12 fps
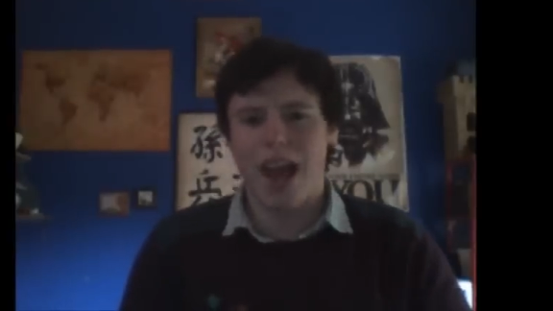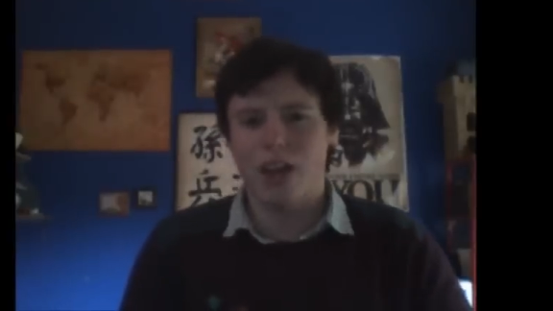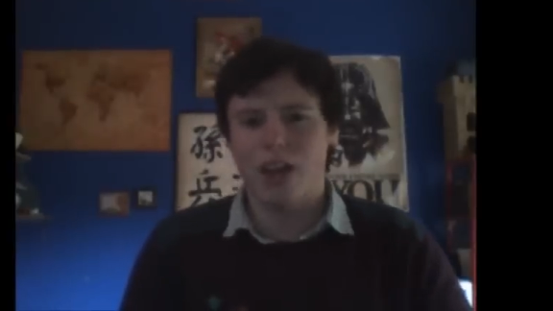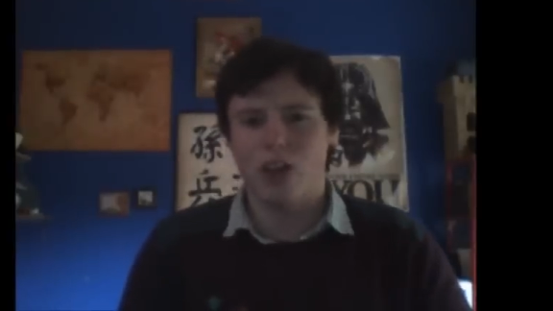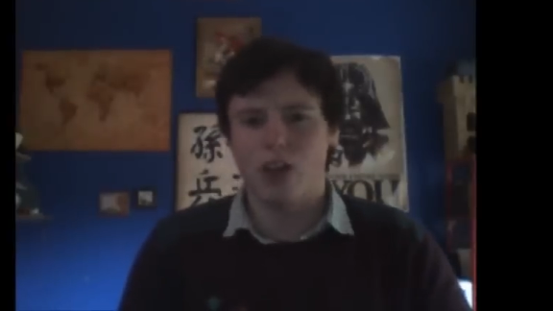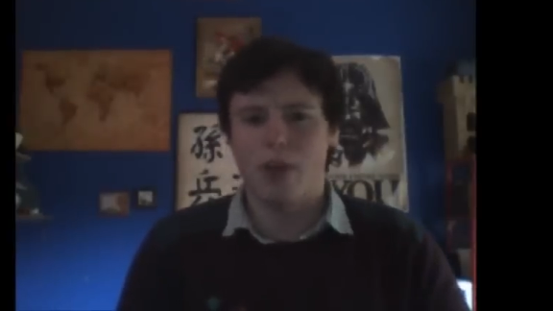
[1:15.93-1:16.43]

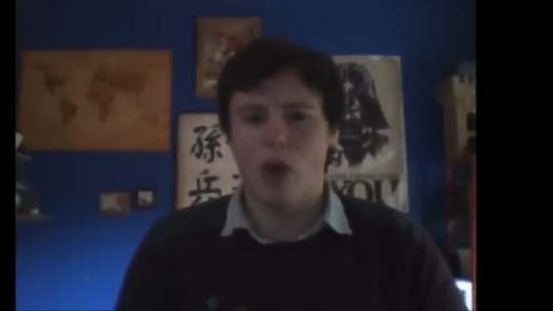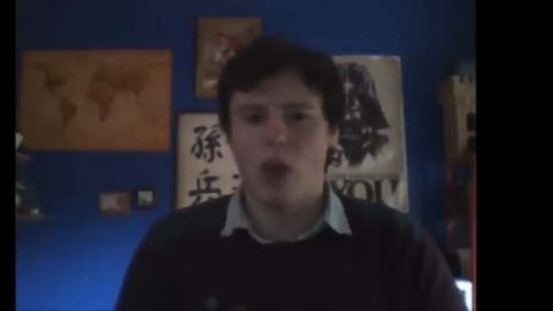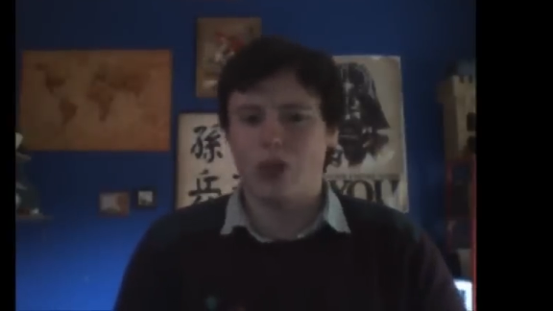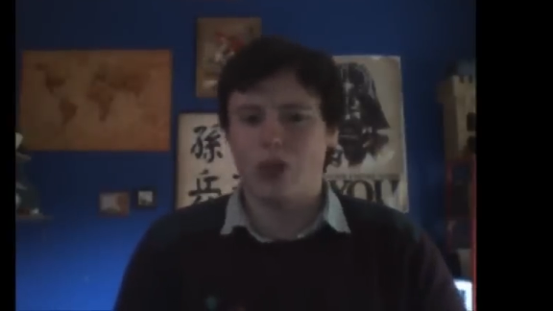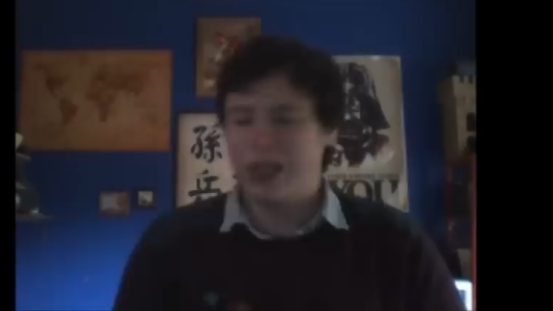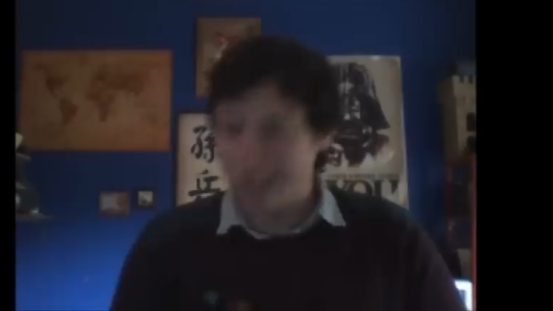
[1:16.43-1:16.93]
angry about
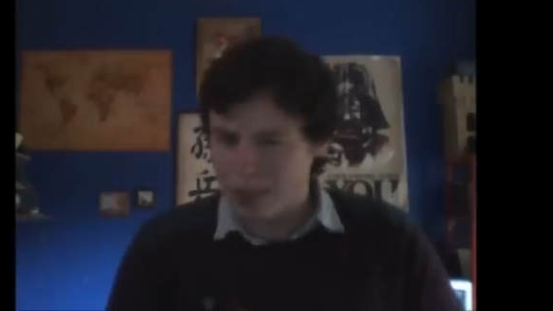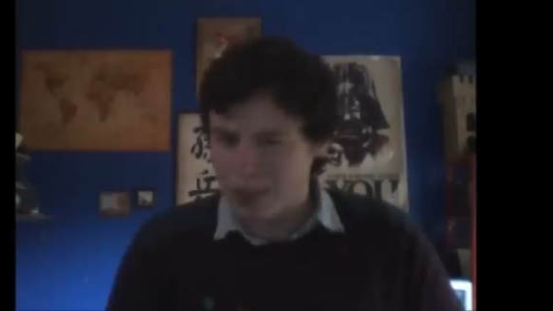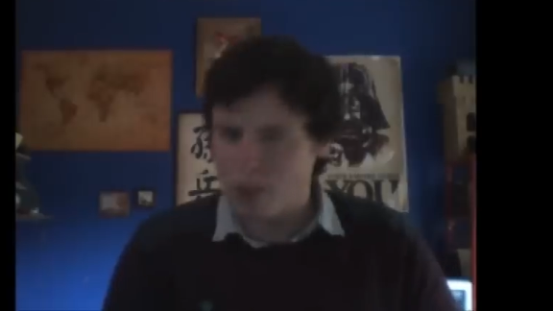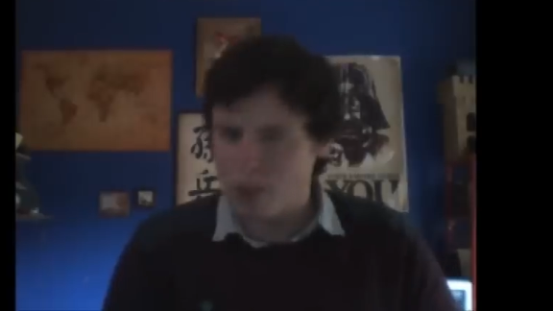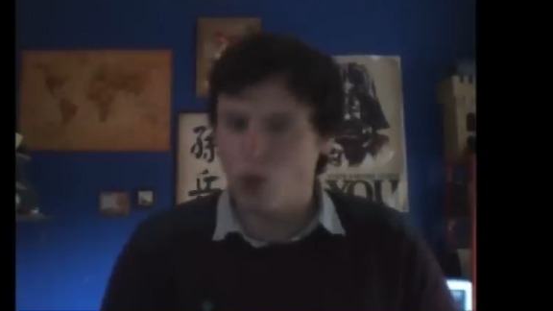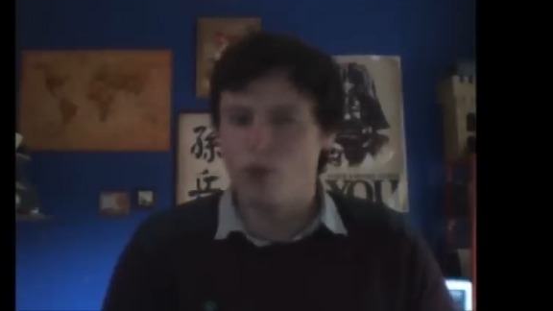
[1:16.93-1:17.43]
it and a little
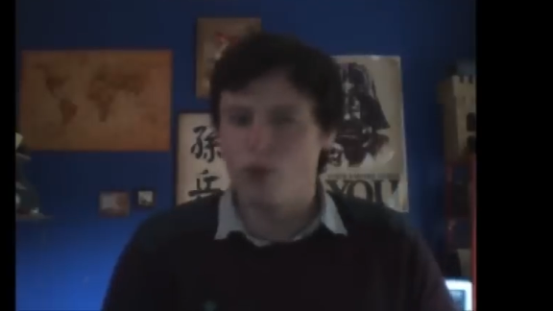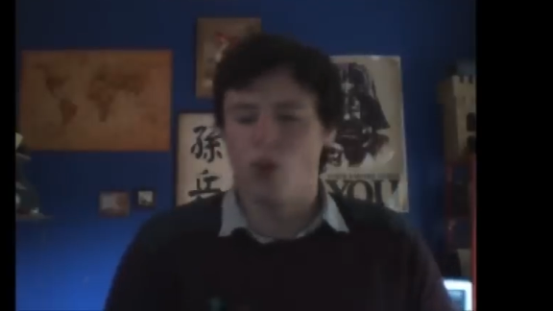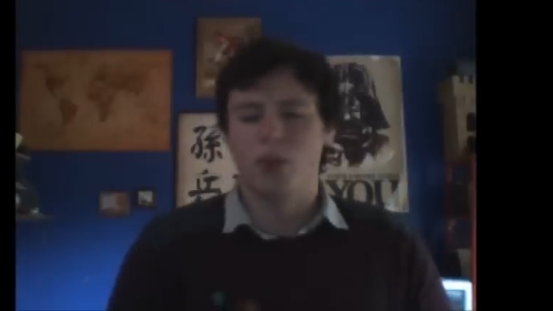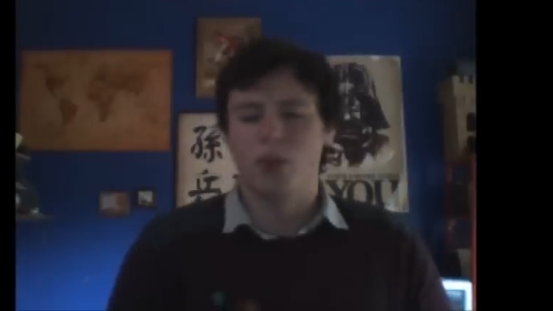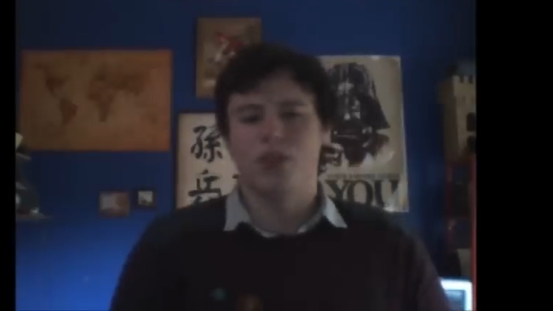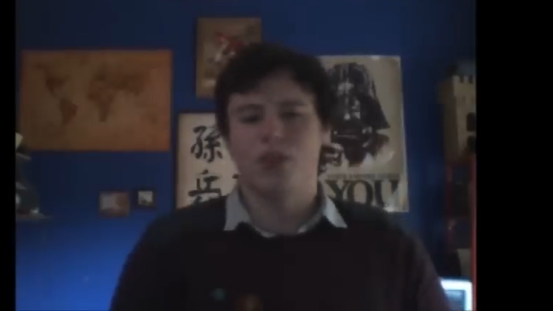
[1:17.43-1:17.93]
bit more
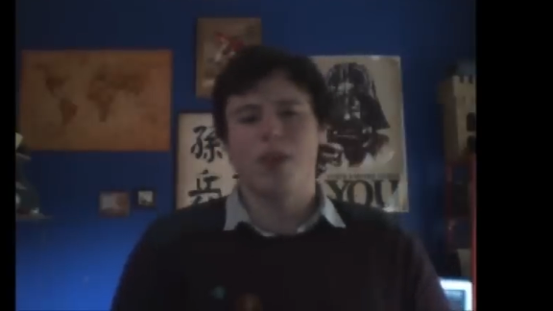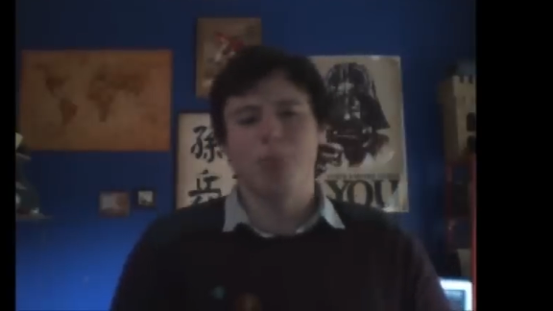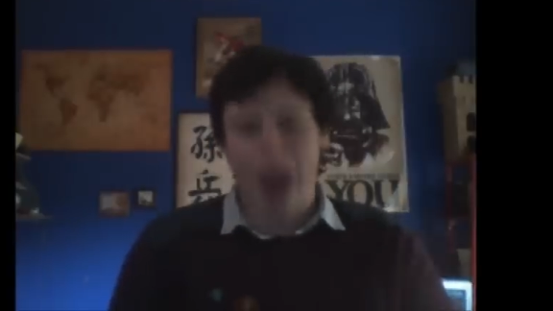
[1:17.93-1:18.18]
informative and